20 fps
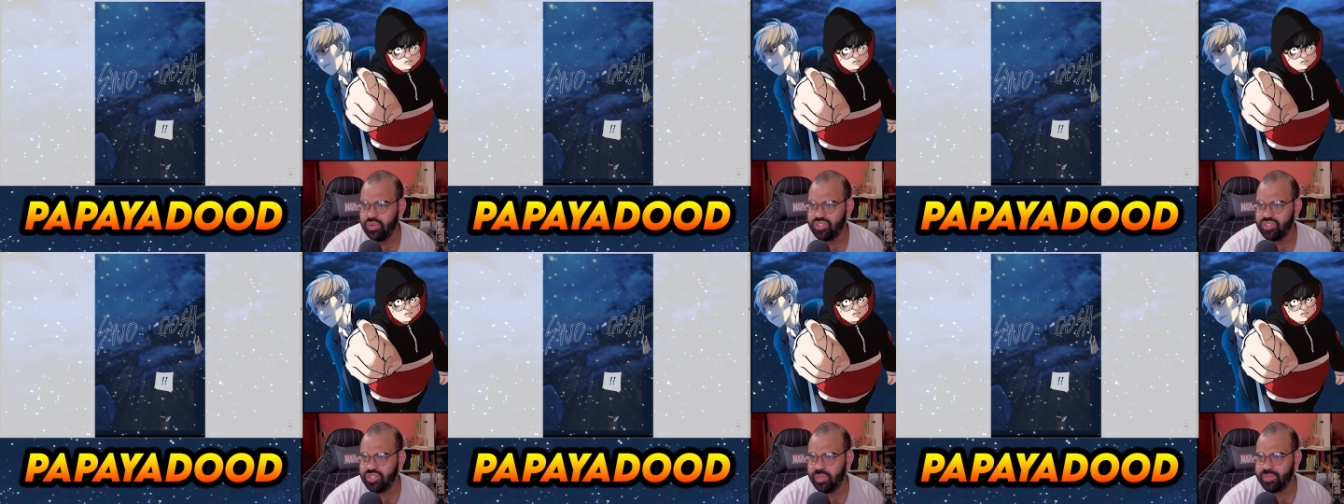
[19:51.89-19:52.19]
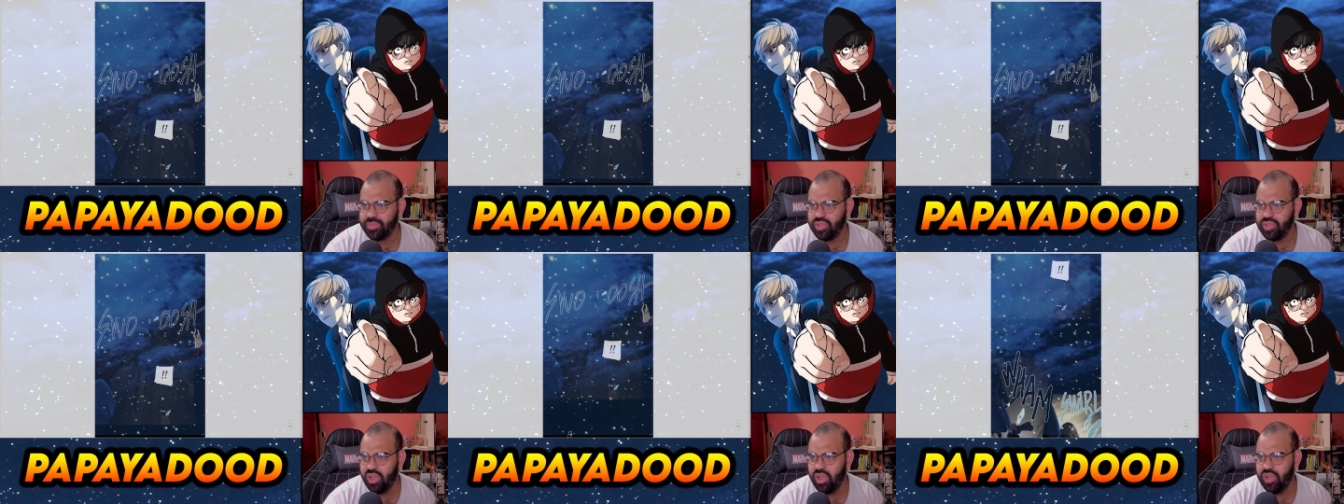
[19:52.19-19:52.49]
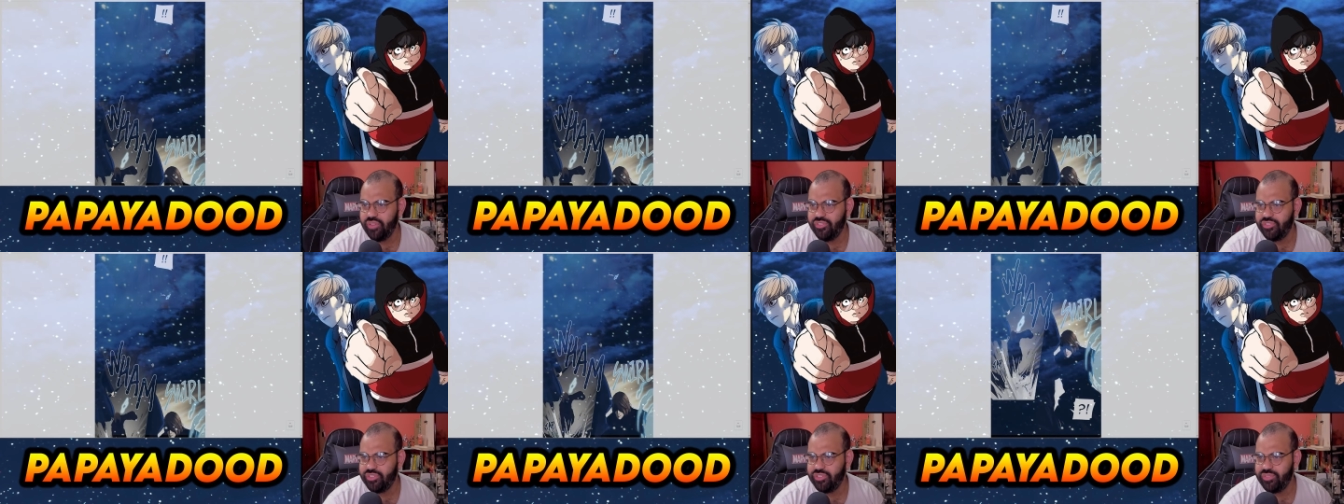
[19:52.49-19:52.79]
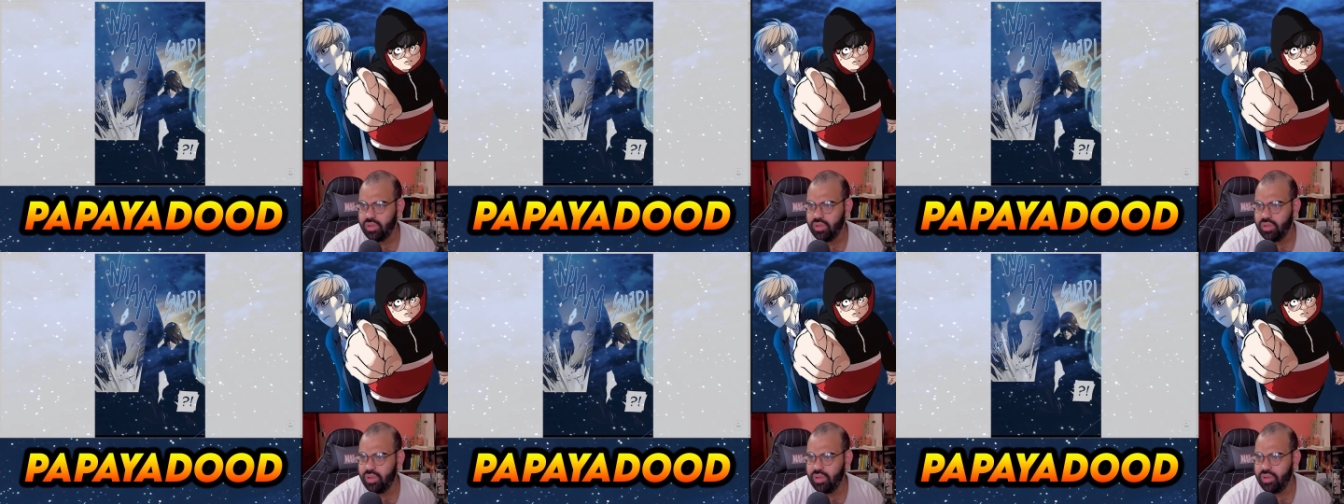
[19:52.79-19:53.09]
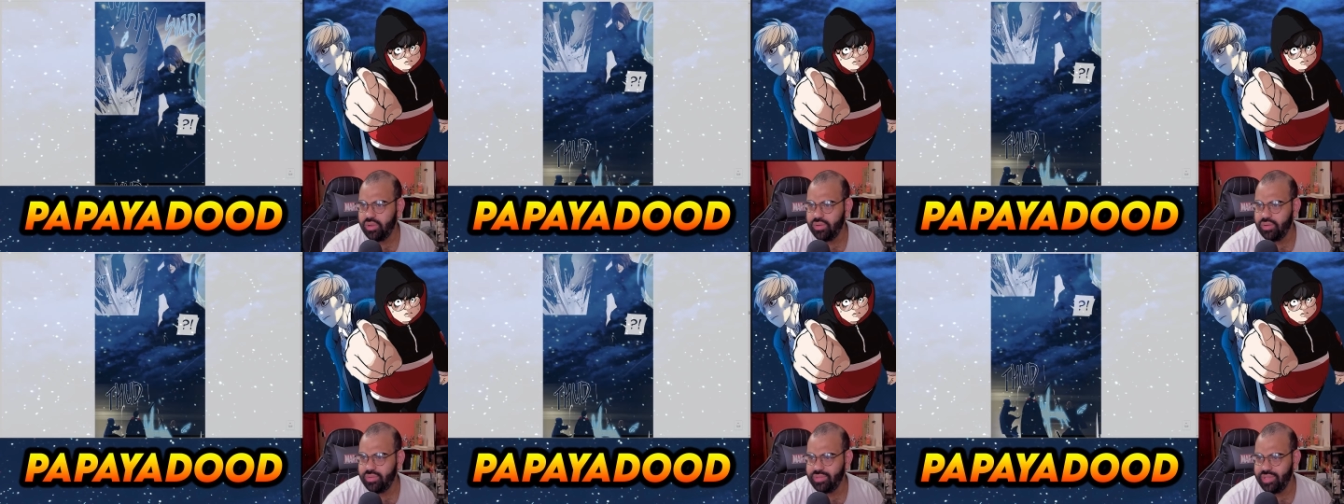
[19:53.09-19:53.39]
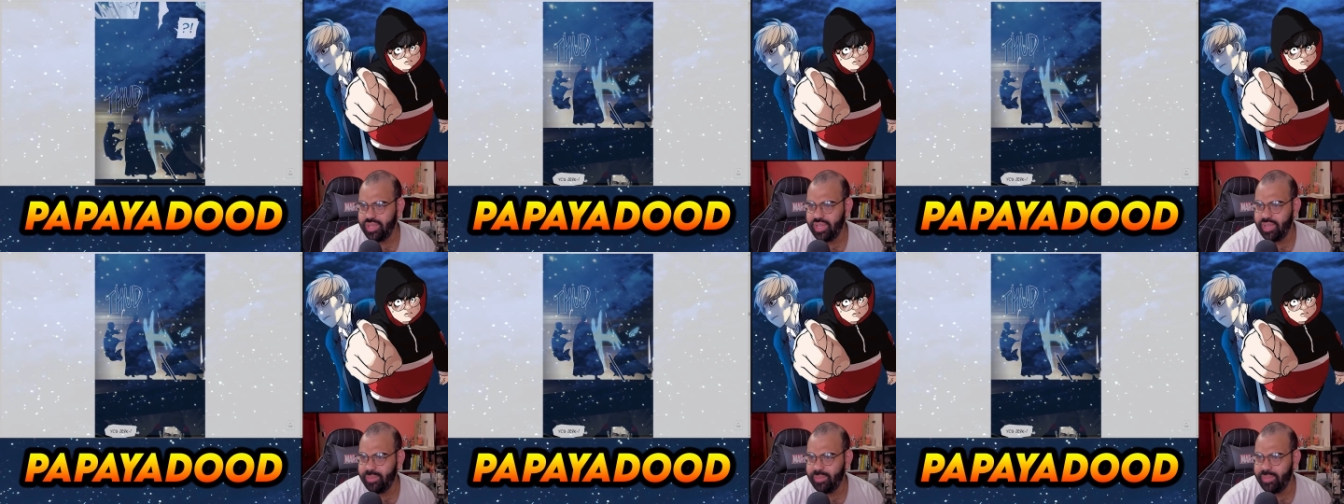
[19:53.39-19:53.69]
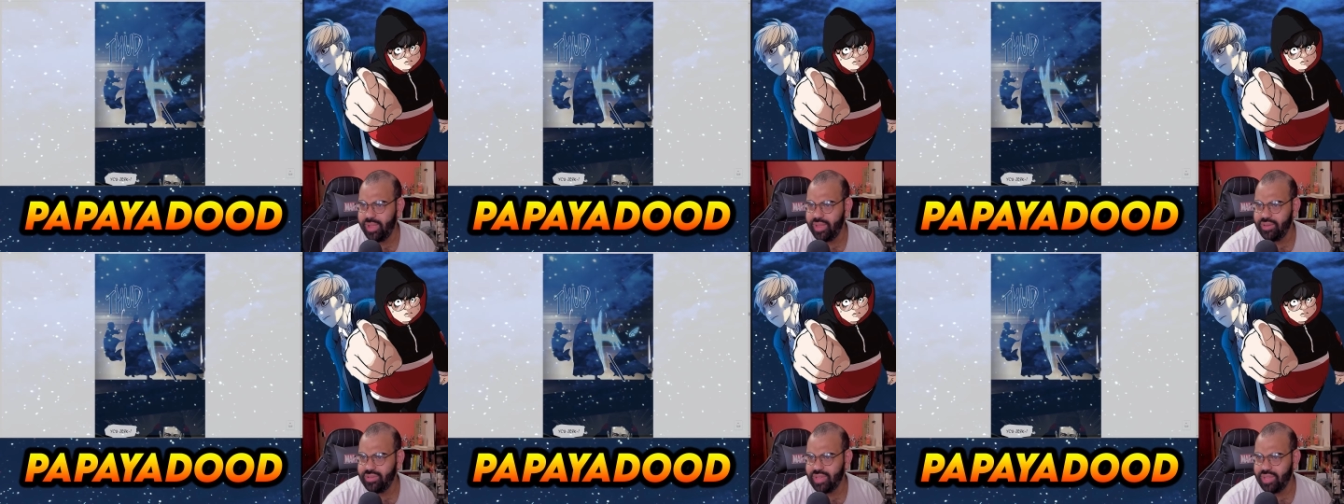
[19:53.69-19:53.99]
Jumps off. Uh-oh, yeah,
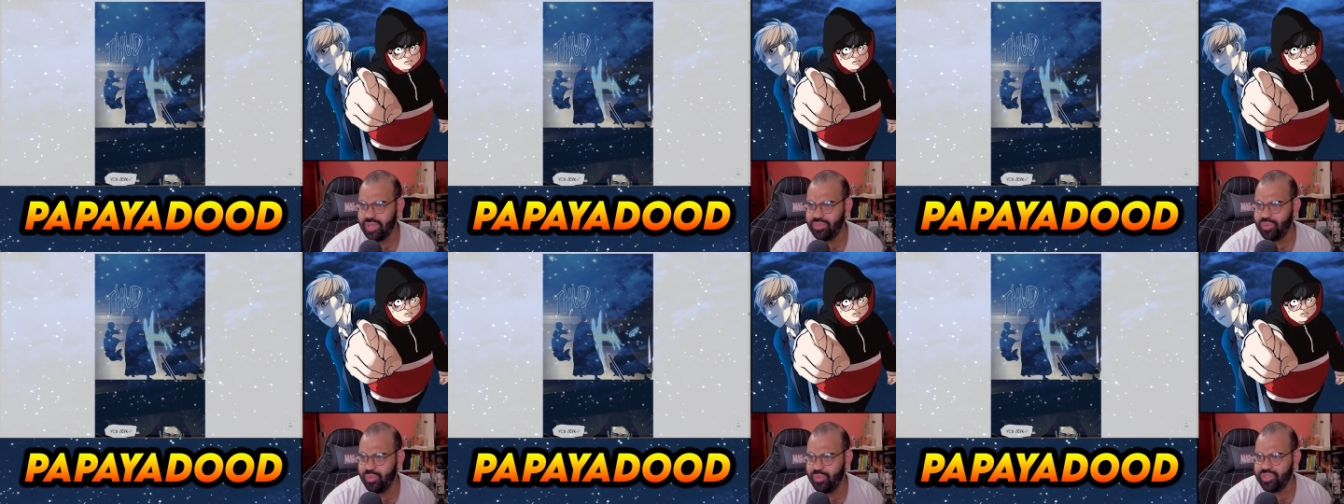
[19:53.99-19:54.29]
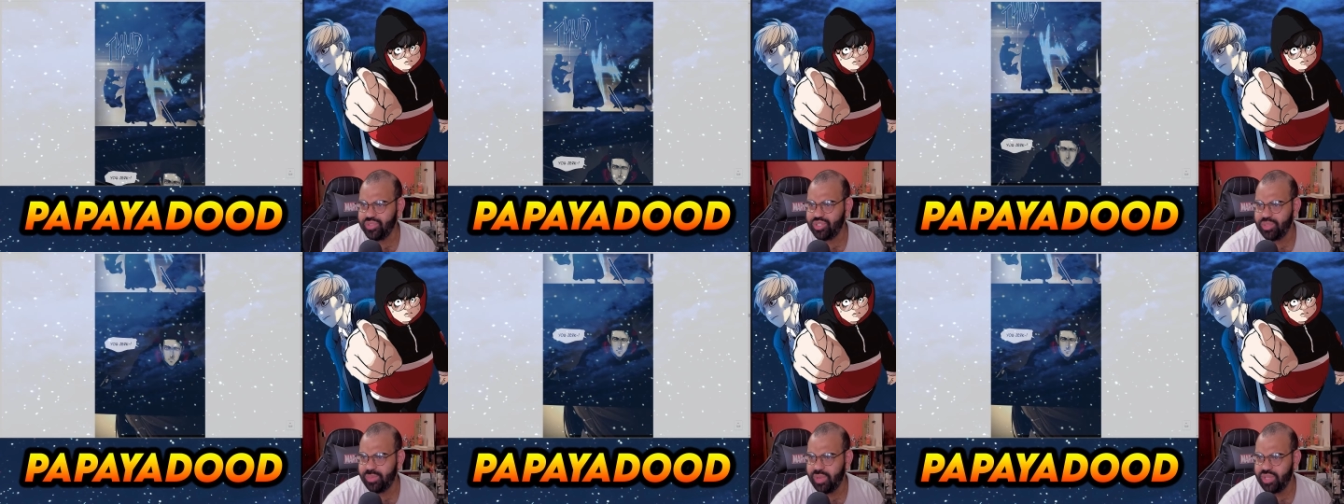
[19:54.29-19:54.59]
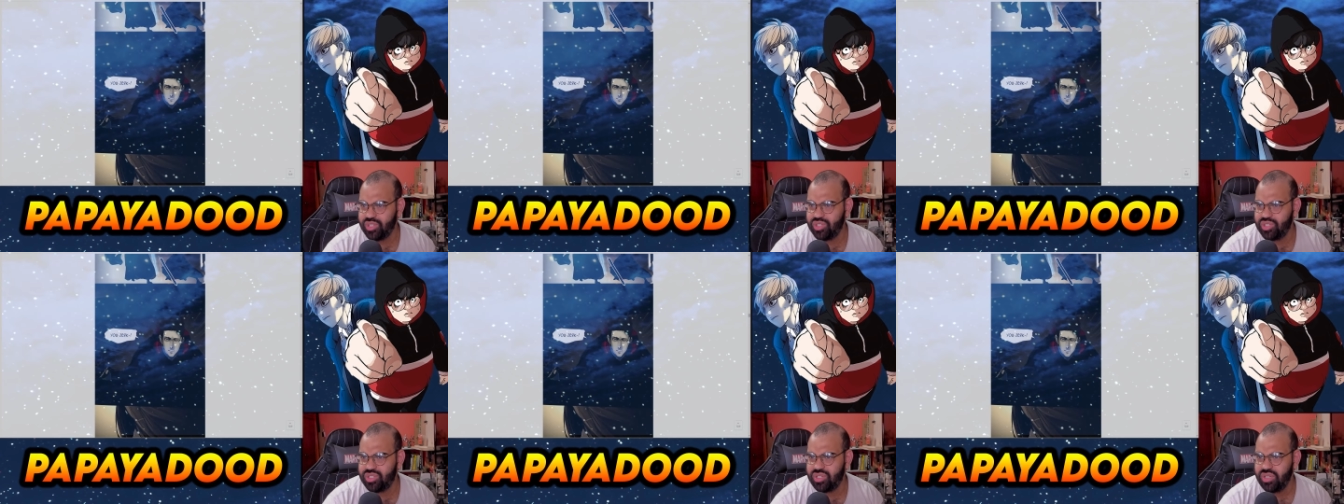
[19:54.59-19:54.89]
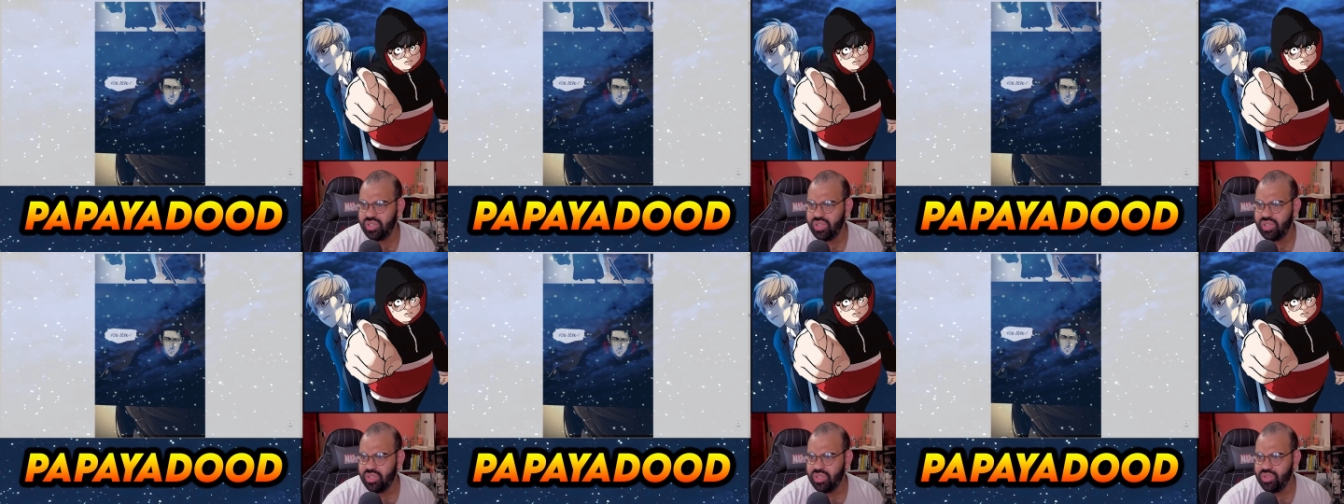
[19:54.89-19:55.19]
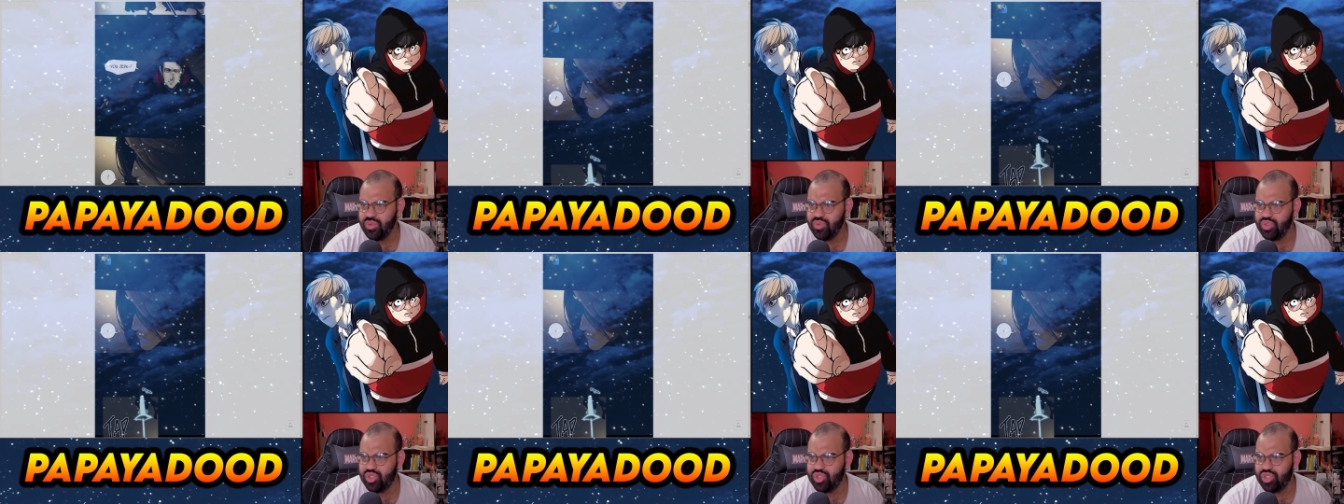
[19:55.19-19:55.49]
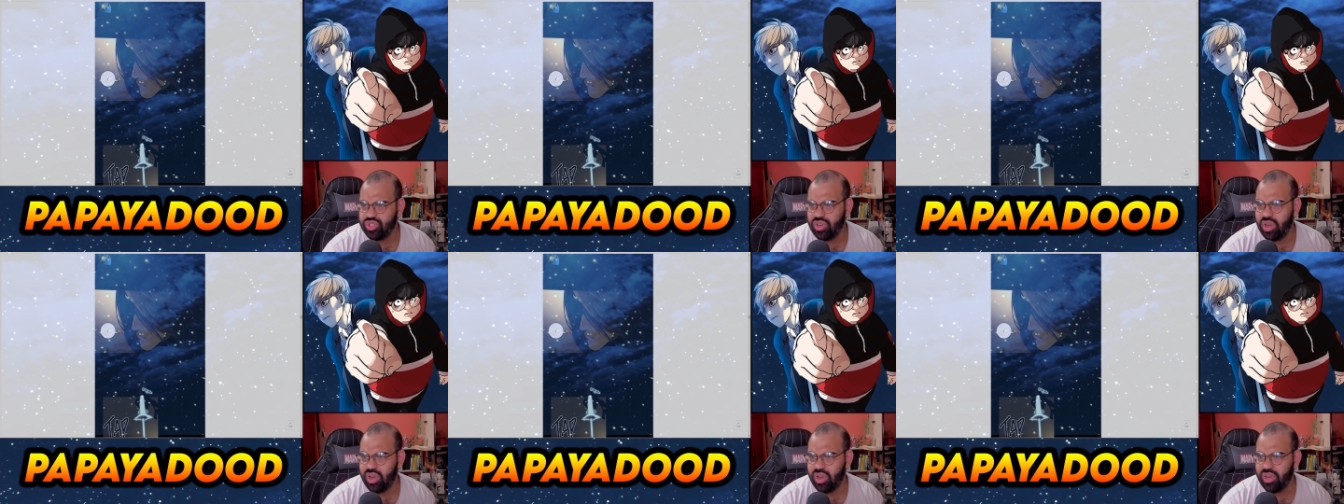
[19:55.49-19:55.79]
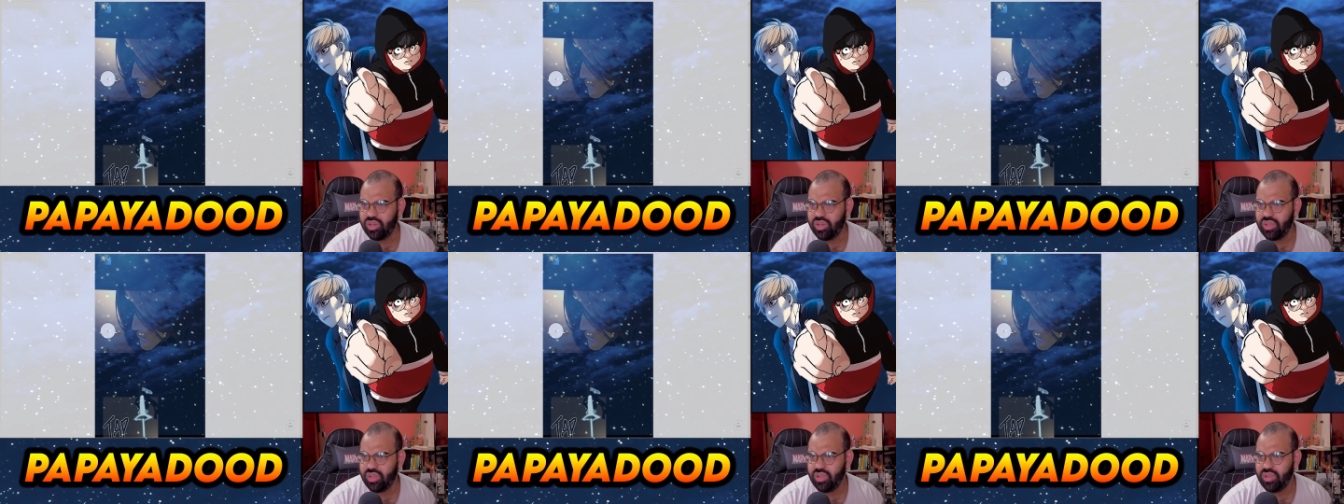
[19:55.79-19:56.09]
man. You're doing too much. You
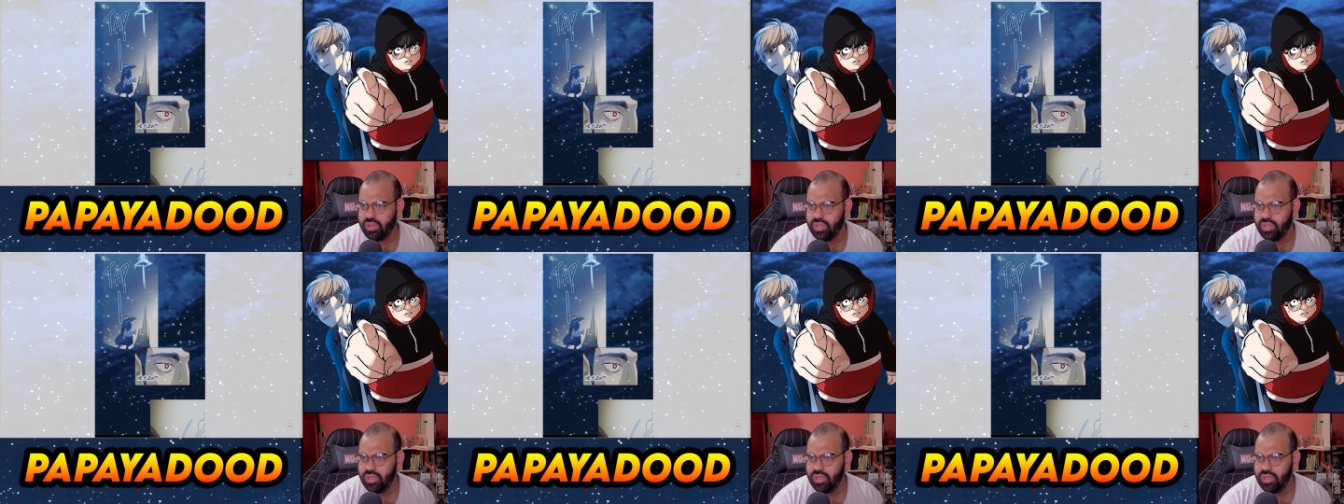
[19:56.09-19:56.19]
jerk.